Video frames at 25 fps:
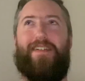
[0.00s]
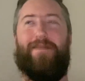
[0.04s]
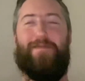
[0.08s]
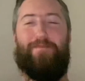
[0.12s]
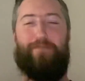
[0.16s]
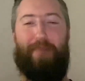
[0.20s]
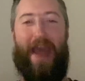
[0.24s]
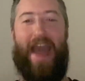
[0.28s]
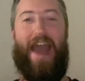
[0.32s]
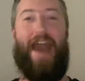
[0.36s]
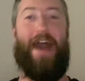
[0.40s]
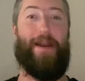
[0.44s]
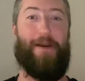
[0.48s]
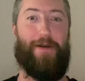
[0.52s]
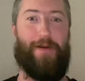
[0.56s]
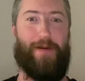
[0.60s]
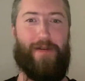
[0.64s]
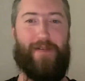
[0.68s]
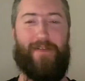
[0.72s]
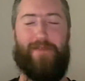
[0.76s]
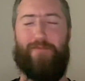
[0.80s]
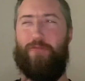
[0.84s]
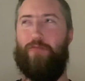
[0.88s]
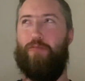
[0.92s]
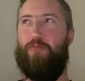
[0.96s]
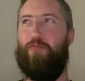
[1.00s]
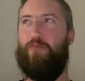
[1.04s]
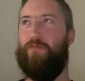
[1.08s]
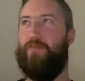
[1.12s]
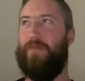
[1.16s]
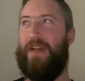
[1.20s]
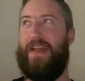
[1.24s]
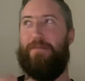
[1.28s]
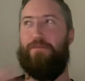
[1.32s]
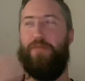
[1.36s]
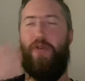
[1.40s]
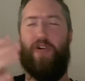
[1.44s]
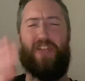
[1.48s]
pattern
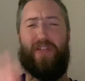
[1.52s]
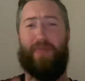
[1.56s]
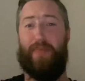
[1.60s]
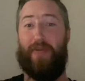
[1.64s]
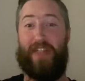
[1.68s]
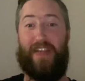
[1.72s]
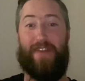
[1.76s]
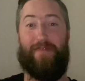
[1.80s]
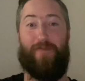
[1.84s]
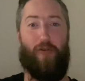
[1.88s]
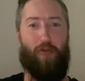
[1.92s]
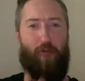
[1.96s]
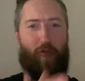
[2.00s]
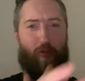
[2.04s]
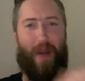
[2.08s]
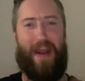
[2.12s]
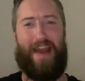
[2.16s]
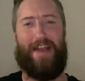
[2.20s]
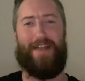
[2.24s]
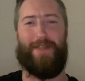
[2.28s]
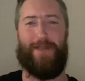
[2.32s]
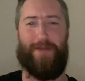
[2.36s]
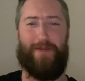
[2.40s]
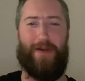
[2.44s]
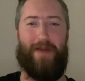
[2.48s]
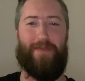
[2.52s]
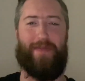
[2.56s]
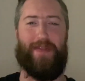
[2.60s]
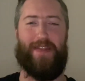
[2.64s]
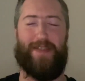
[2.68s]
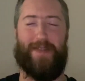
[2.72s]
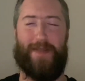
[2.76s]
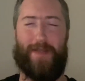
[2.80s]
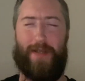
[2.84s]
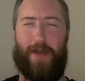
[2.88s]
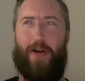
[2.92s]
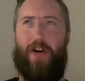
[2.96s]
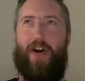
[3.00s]
in multiple different ways throughout the
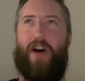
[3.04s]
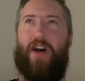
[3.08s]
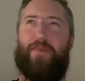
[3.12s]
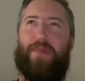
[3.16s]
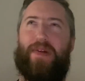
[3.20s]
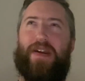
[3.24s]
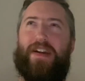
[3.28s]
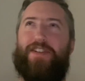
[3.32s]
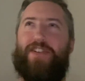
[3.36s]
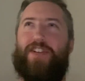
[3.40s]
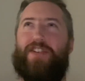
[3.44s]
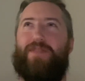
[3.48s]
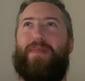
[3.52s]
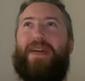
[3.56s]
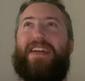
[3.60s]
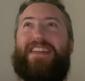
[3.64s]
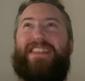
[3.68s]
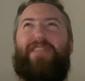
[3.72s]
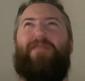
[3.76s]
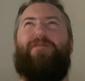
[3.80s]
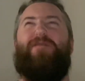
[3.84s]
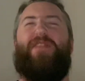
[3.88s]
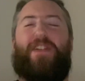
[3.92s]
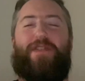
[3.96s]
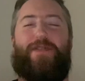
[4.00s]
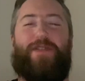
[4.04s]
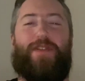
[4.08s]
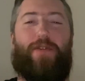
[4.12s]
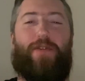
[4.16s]
song, but it just makes it feel so